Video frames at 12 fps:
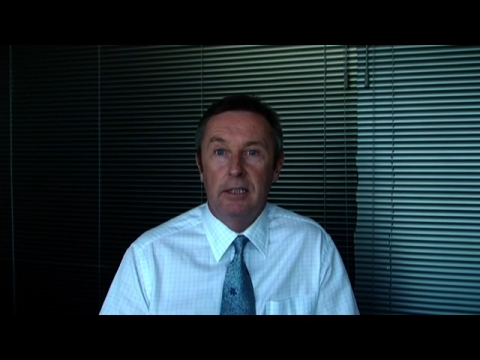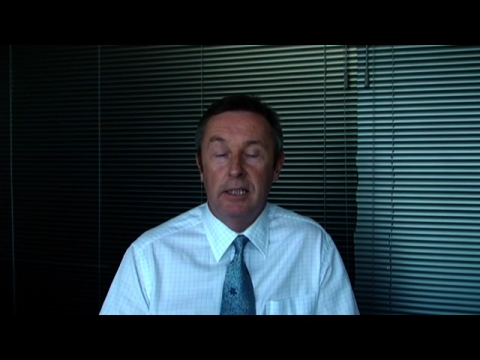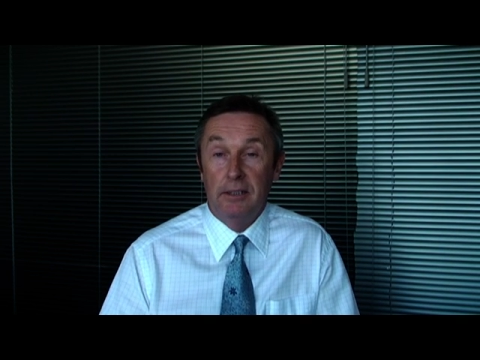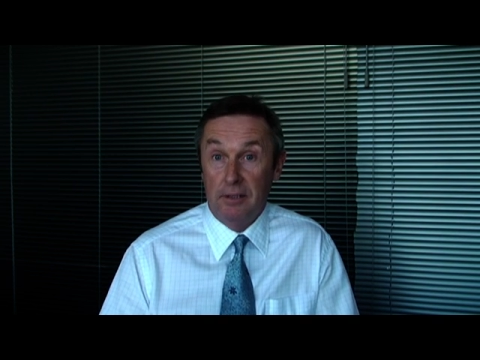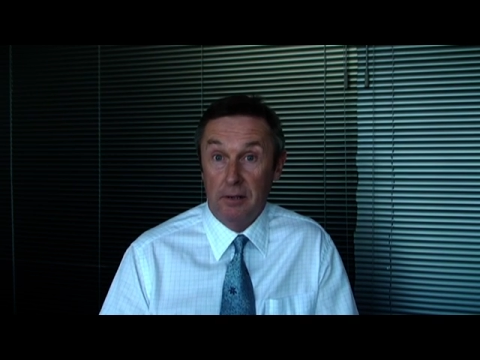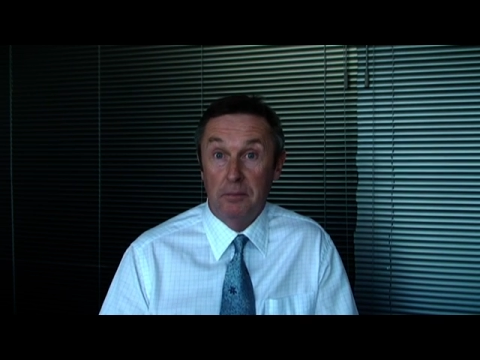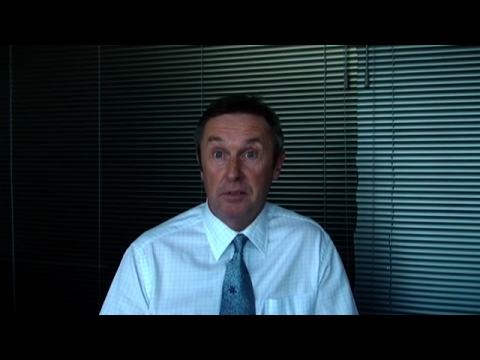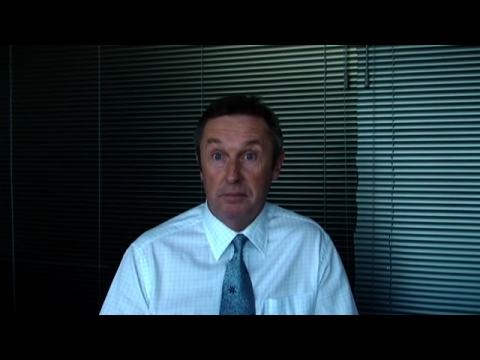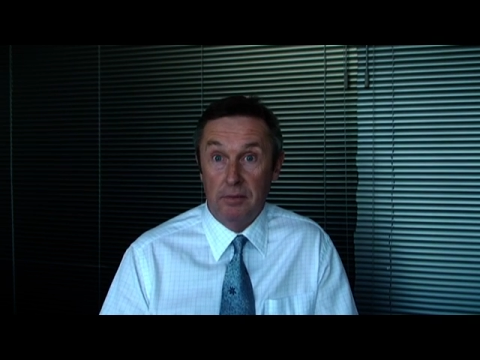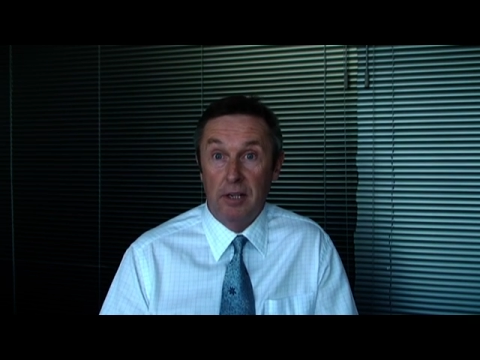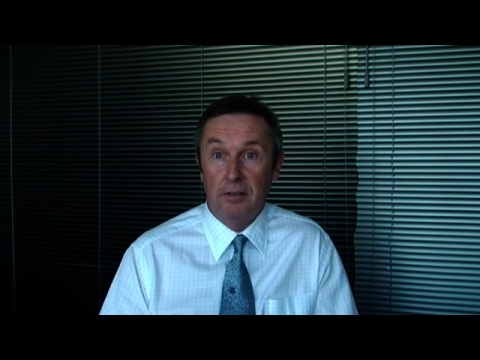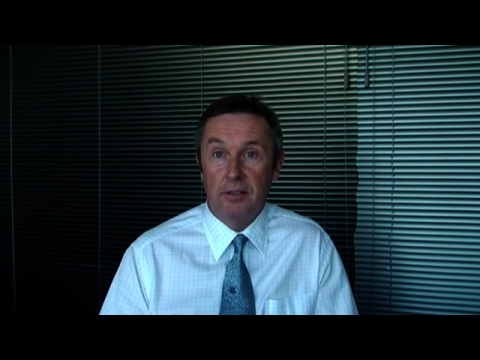in terms
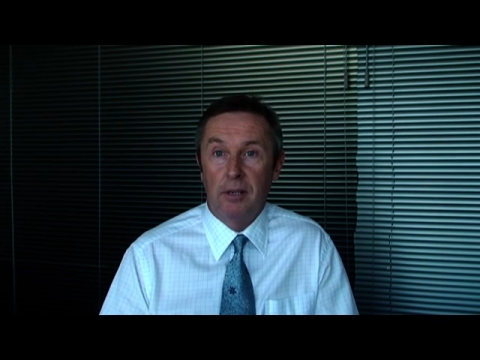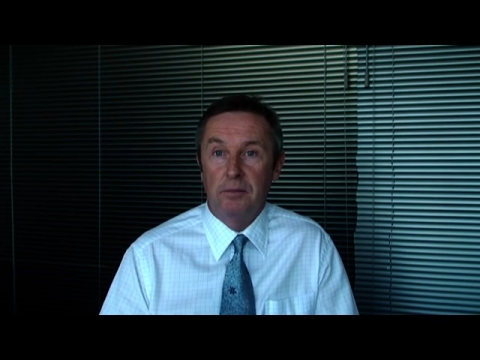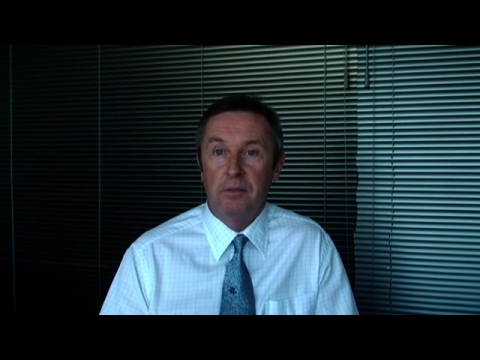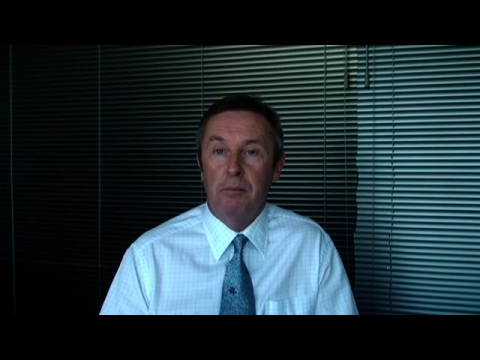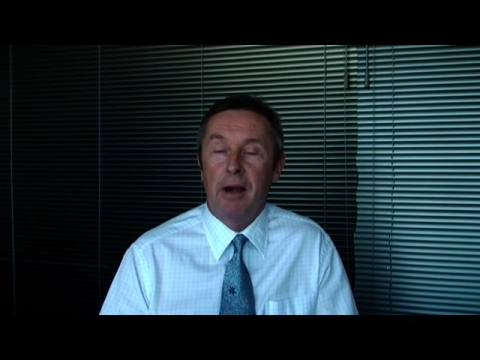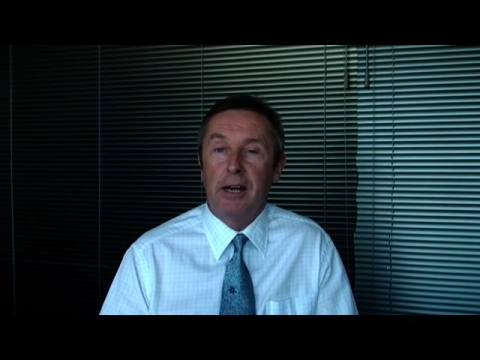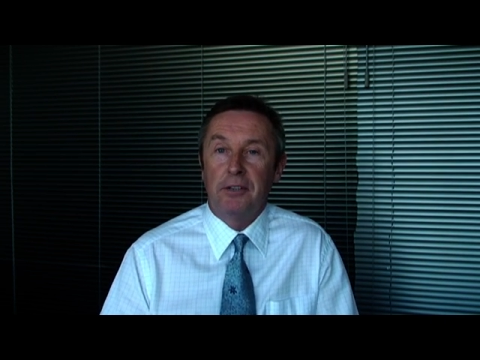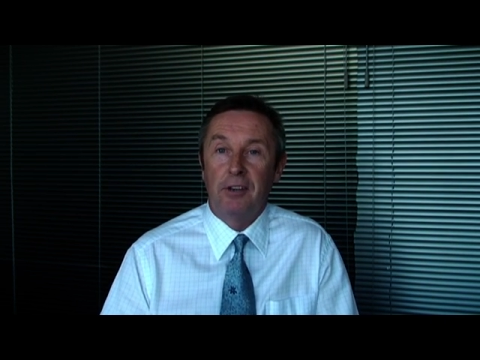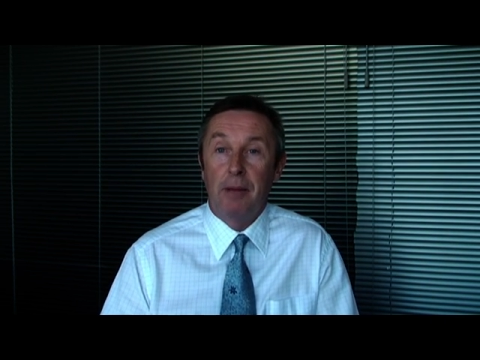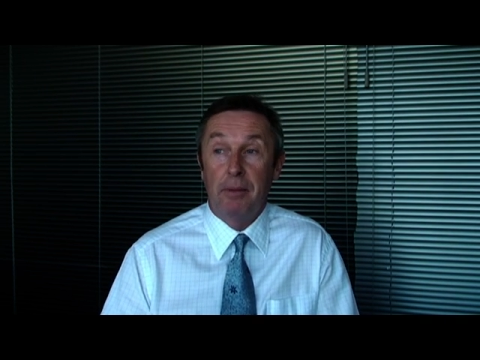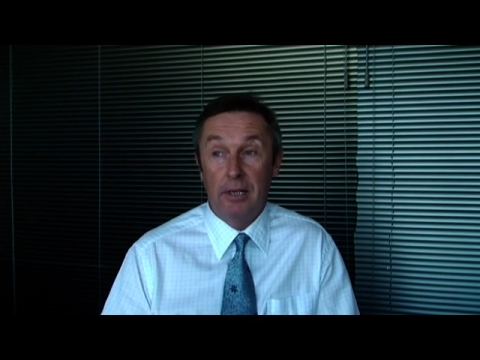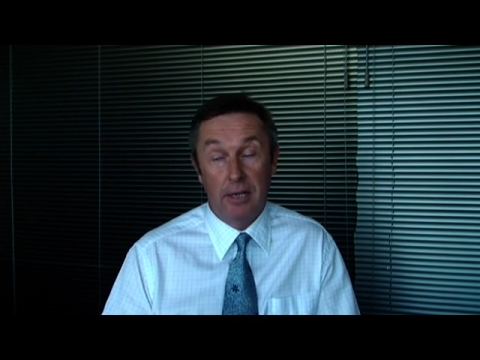of the market
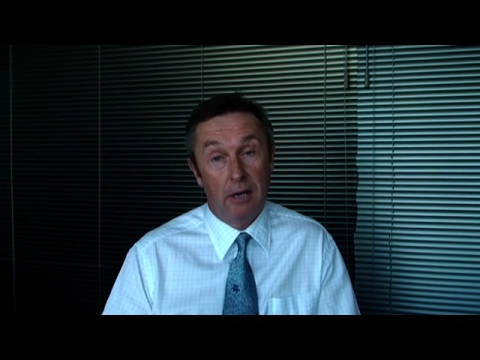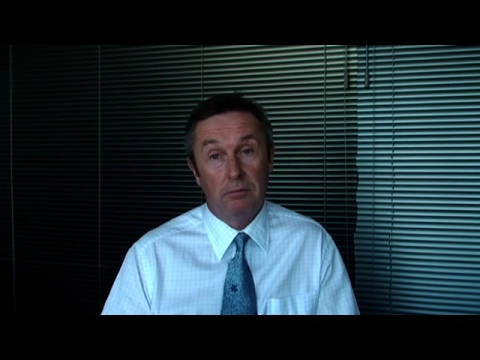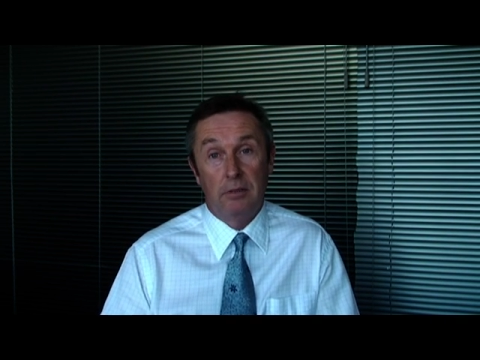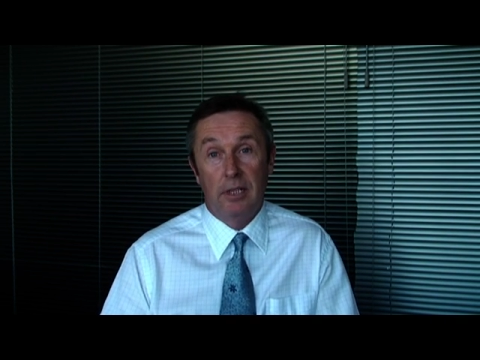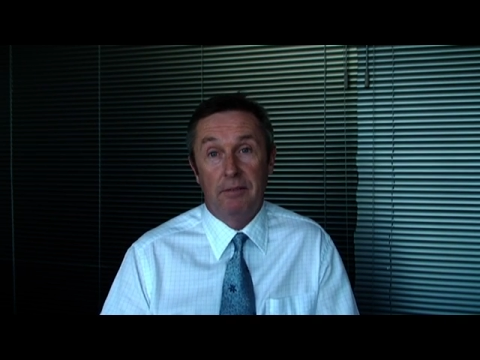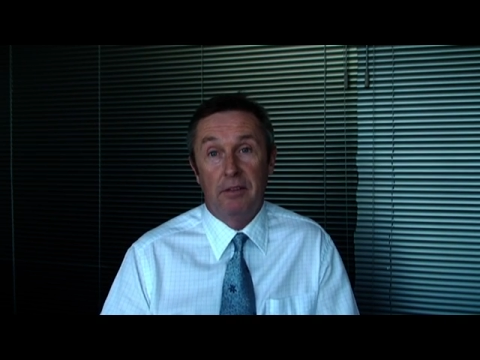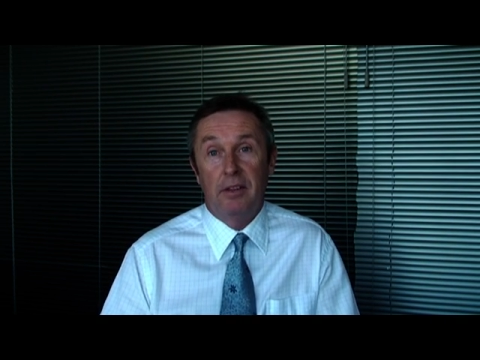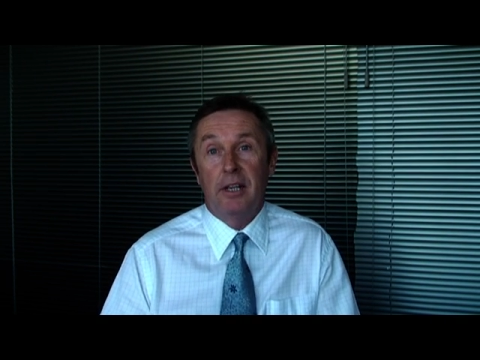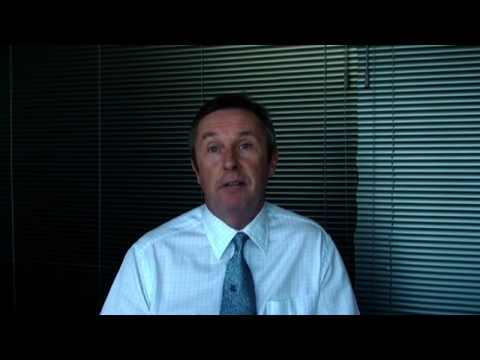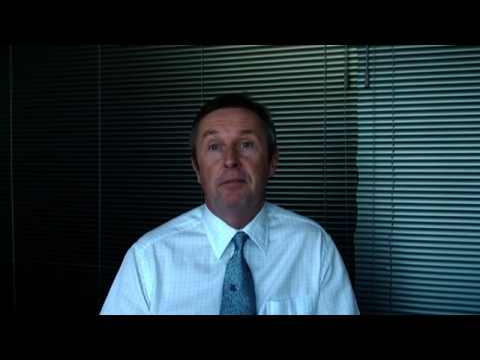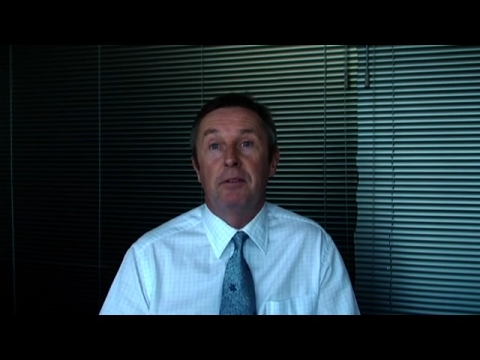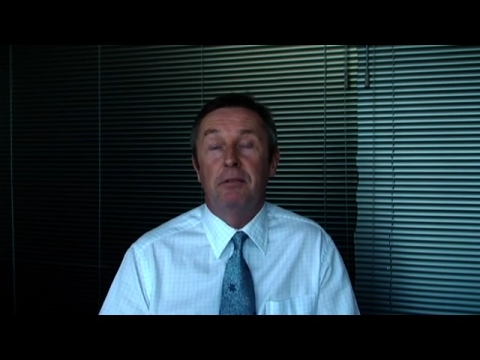dropping. Now, if you
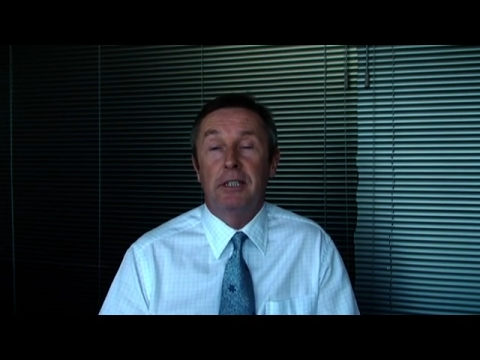think of the